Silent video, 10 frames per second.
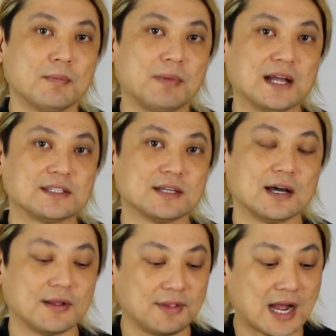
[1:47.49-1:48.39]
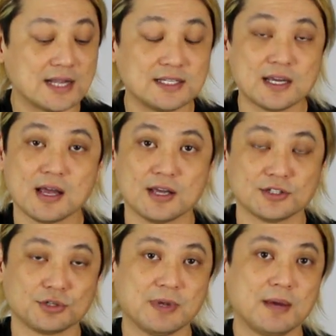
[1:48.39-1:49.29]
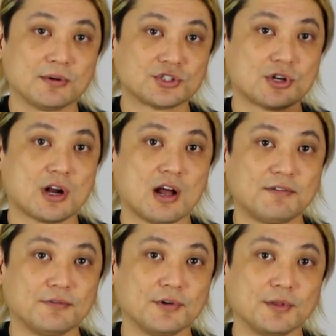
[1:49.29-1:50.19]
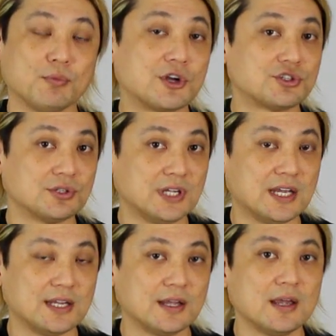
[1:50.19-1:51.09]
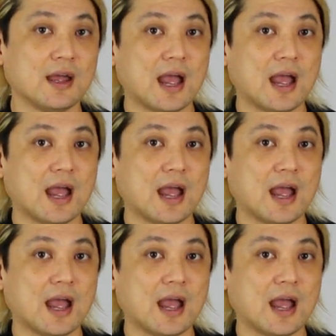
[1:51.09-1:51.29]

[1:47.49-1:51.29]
but the idea is to be able to start off with what you need